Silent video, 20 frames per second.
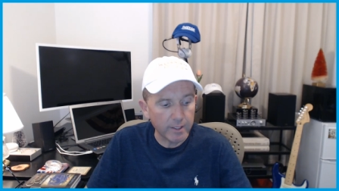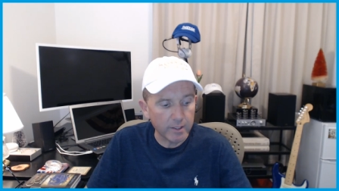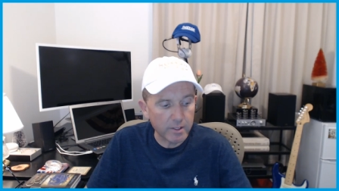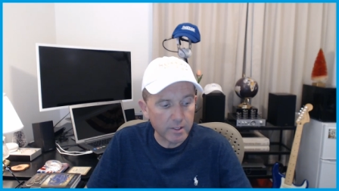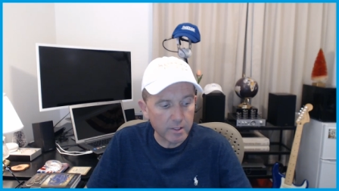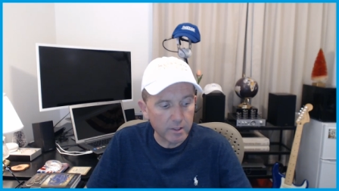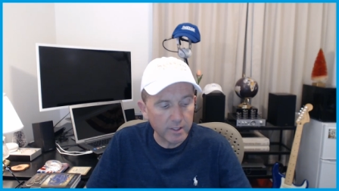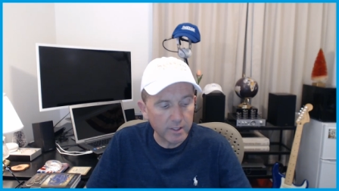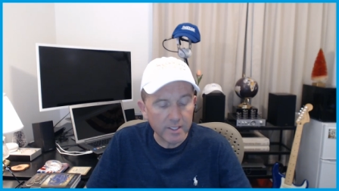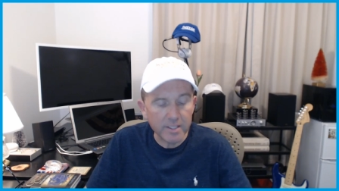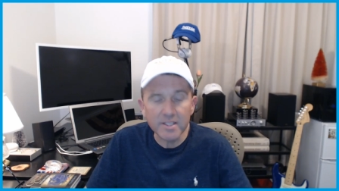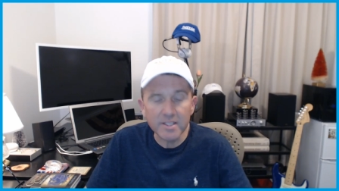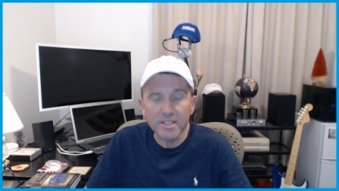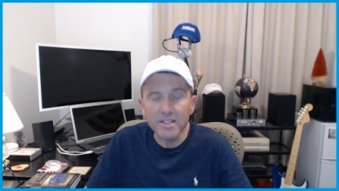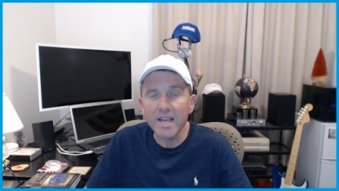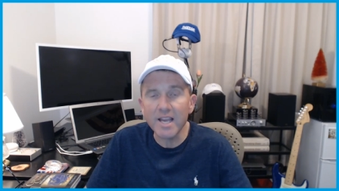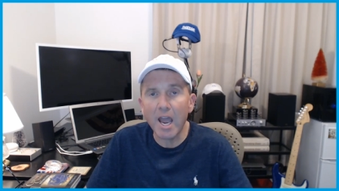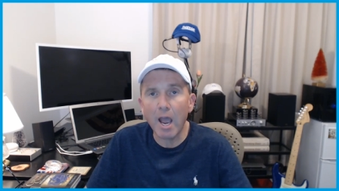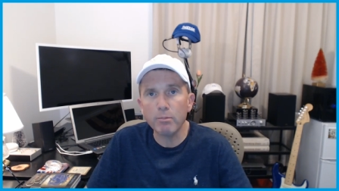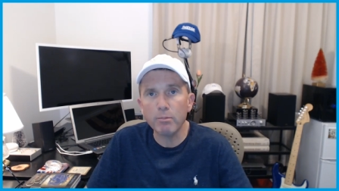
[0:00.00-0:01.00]
this is
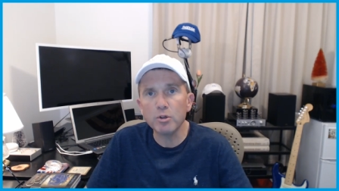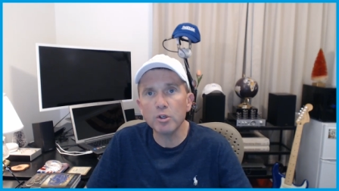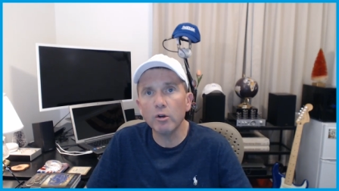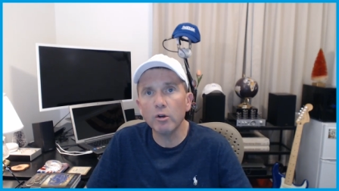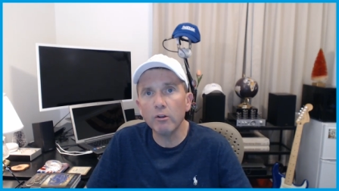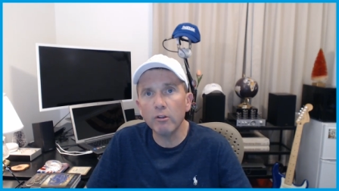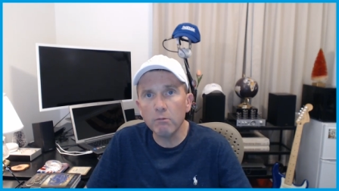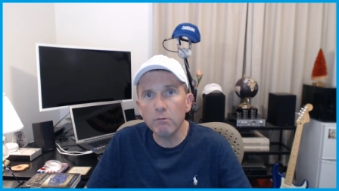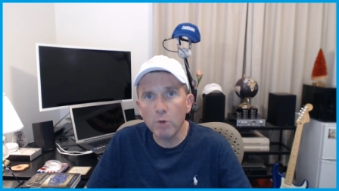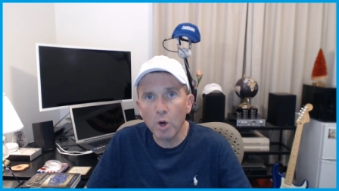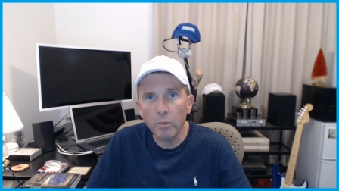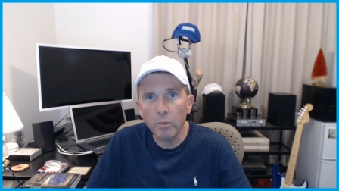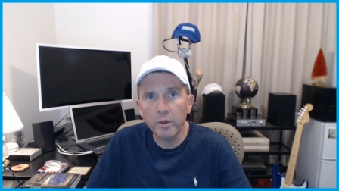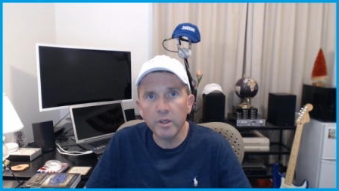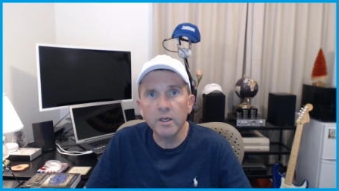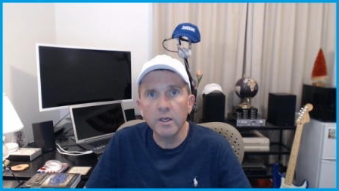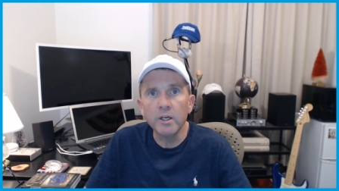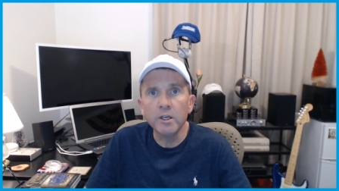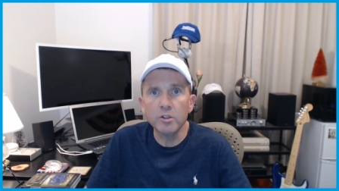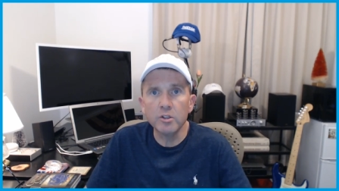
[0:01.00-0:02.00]
absolutely the moment
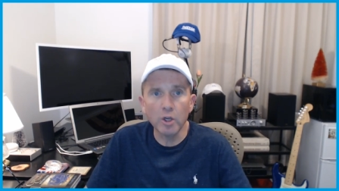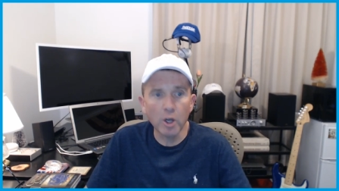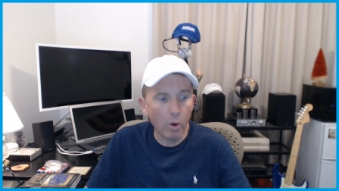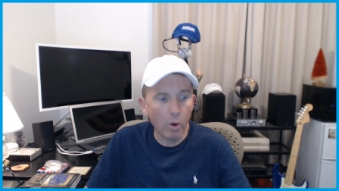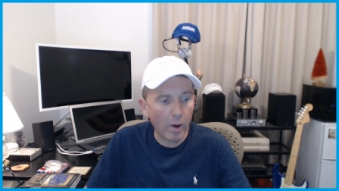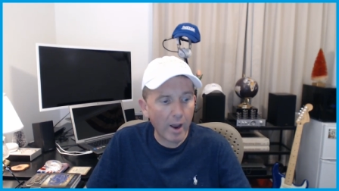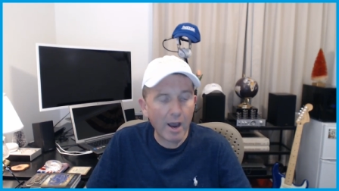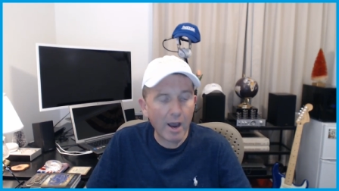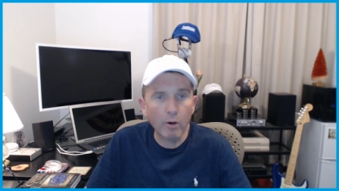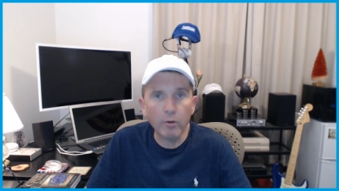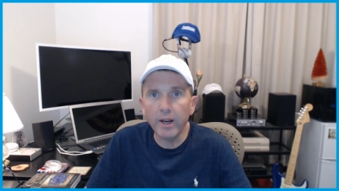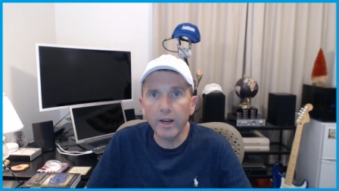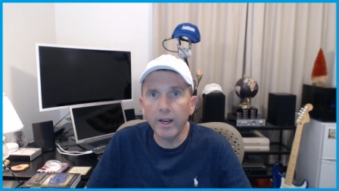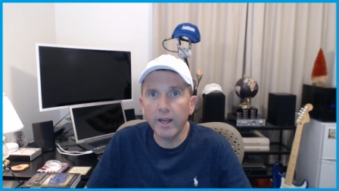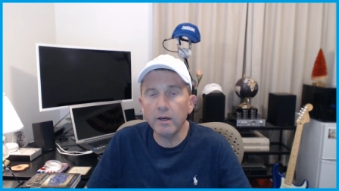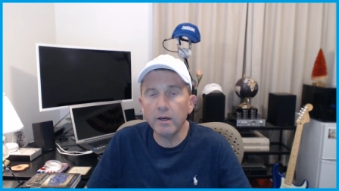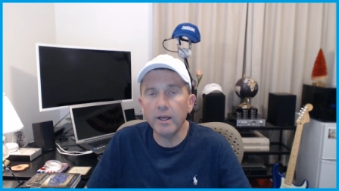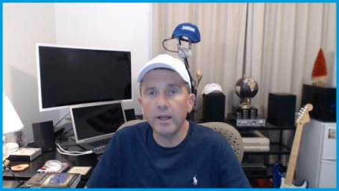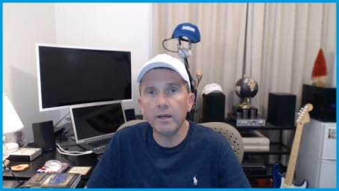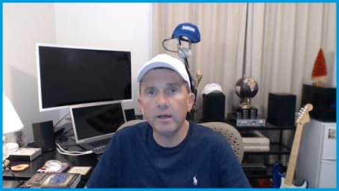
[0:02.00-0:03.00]
to go out
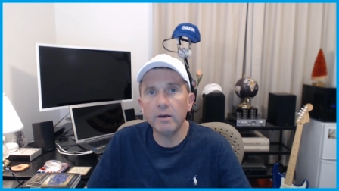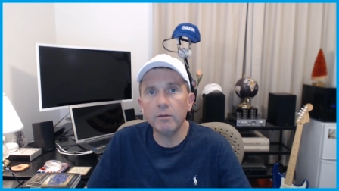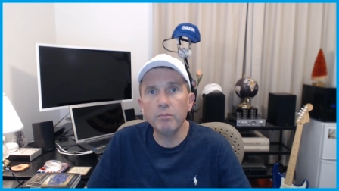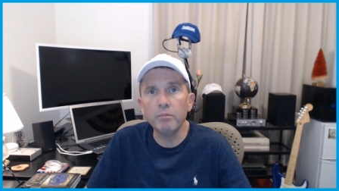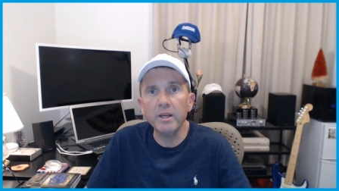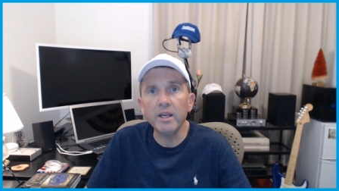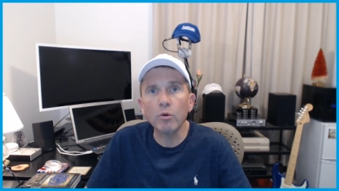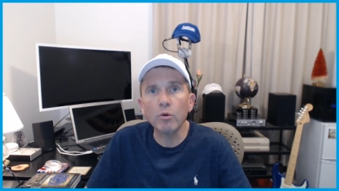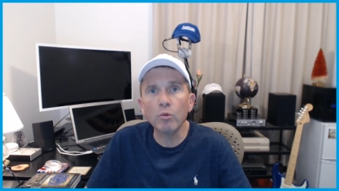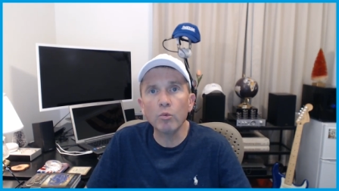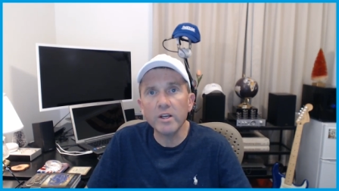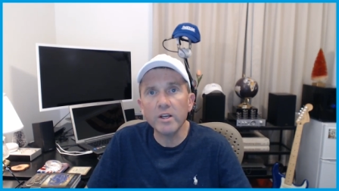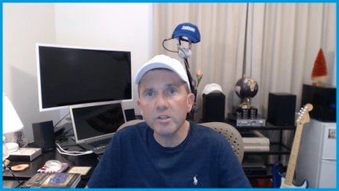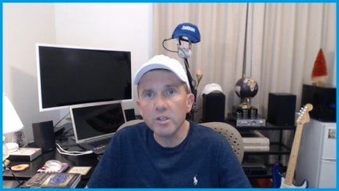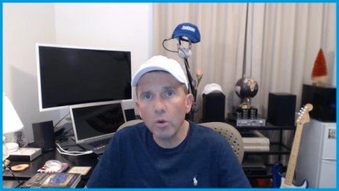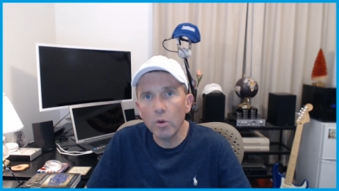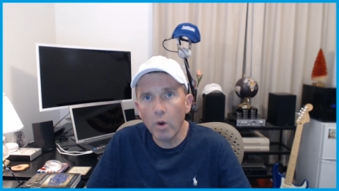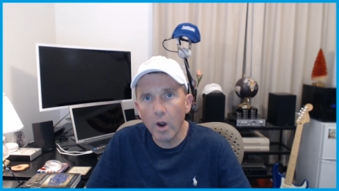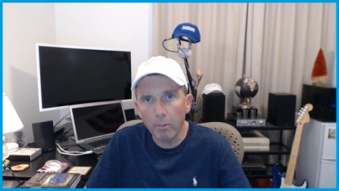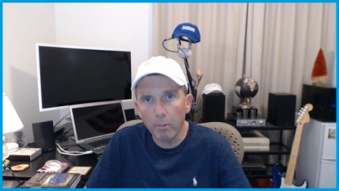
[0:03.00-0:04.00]
and be a rescue
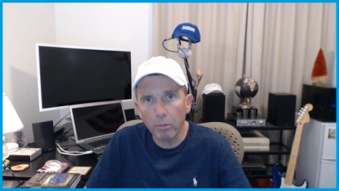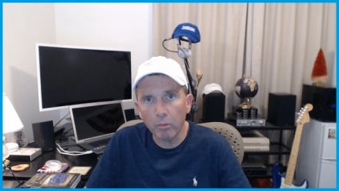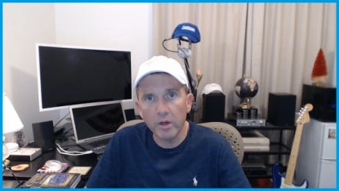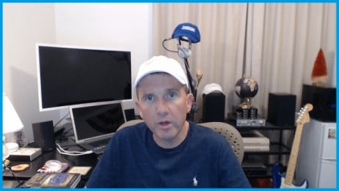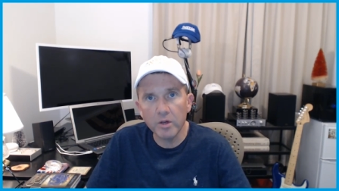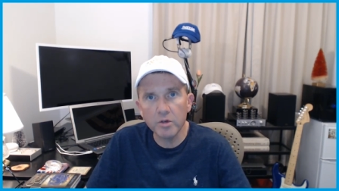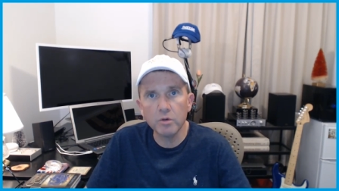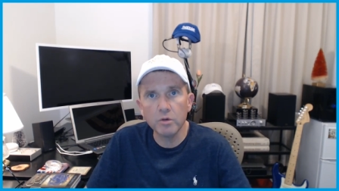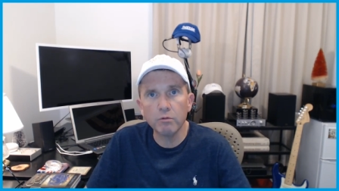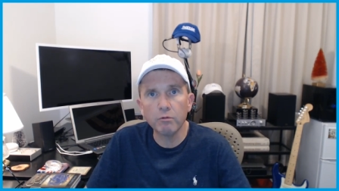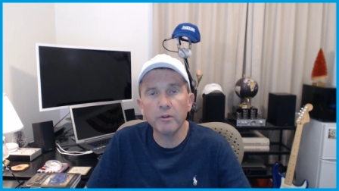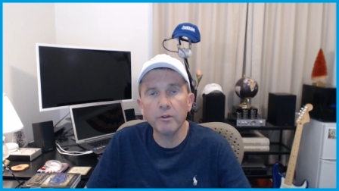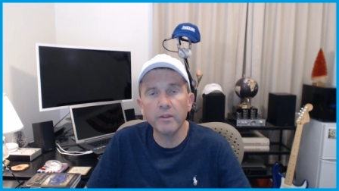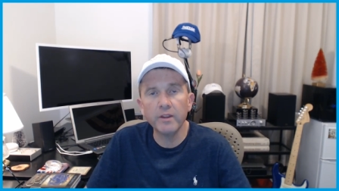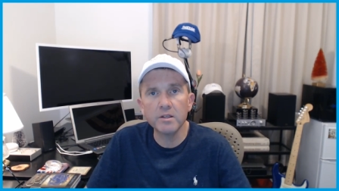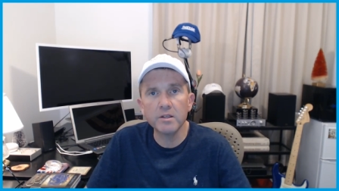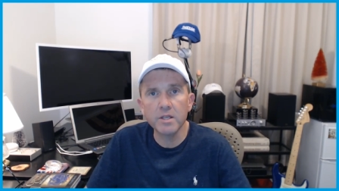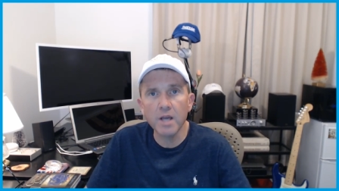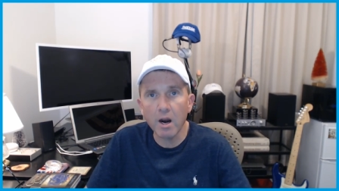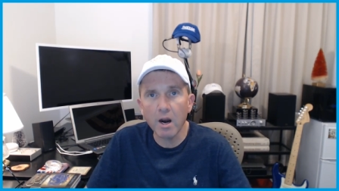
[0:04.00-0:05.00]
operation for the
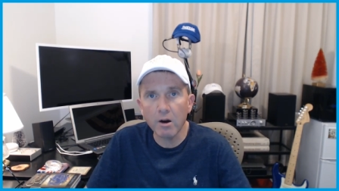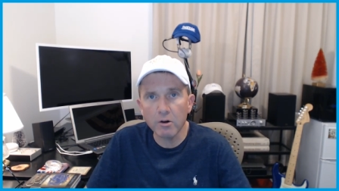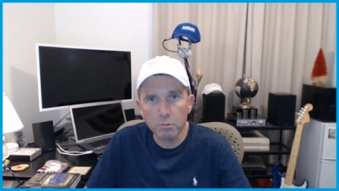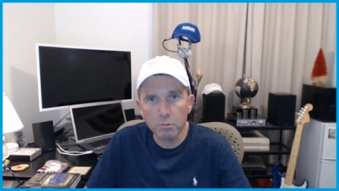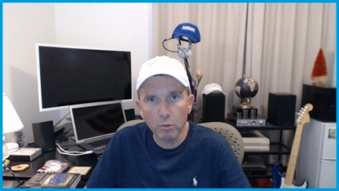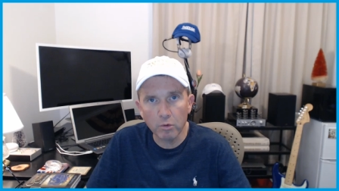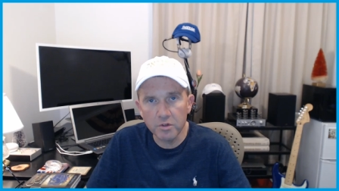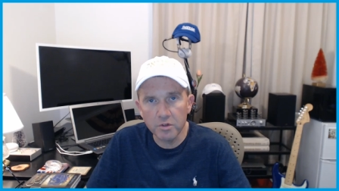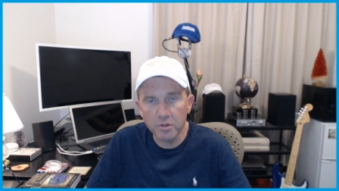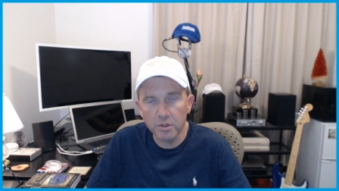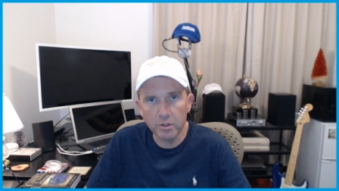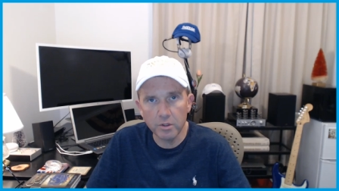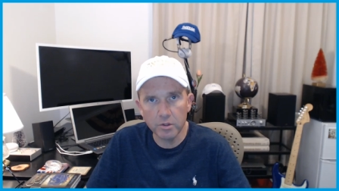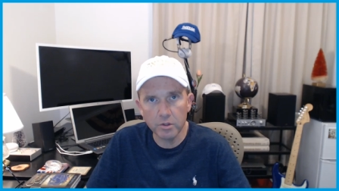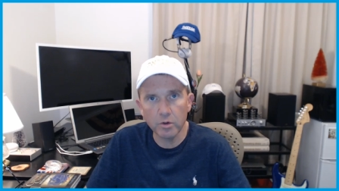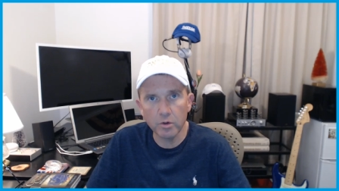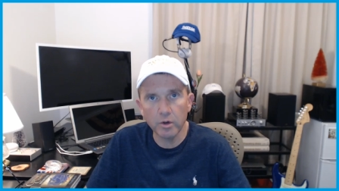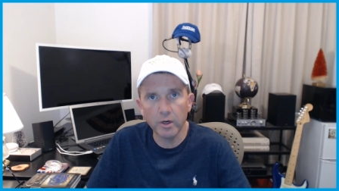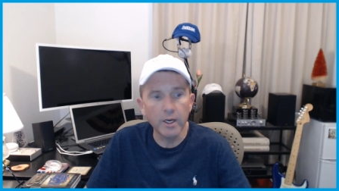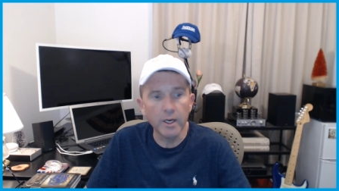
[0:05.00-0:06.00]
entire sports industry.